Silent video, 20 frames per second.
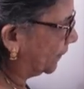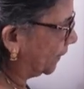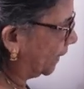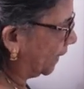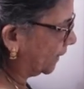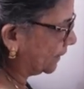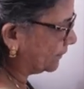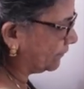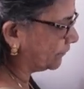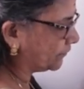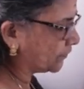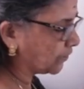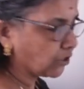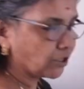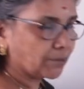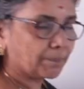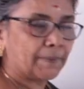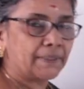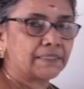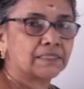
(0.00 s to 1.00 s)
At 15
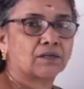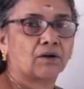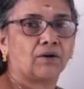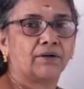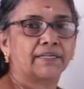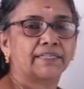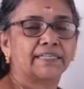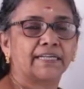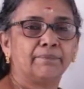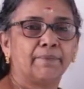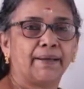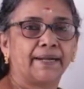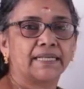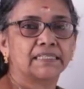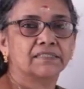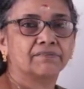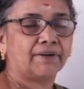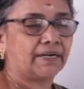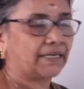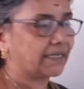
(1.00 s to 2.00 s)
rupees, quantity demand
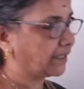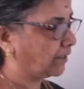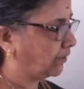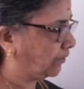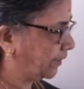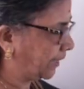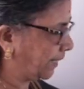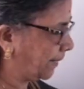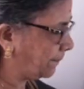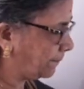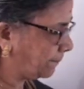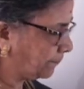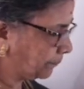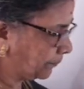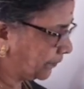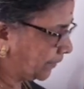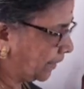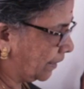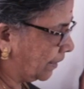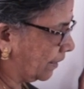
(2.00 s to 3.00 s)
is 1 kilogram.
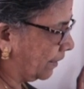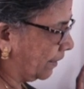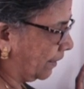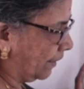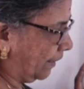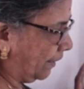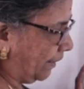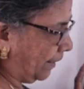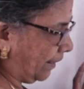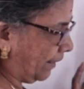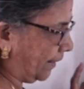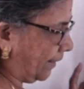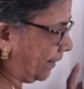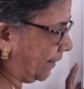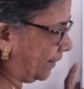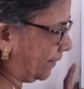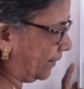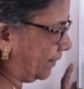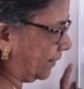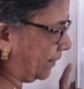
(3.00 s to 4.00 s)

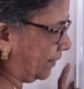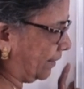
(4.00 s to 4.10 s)
And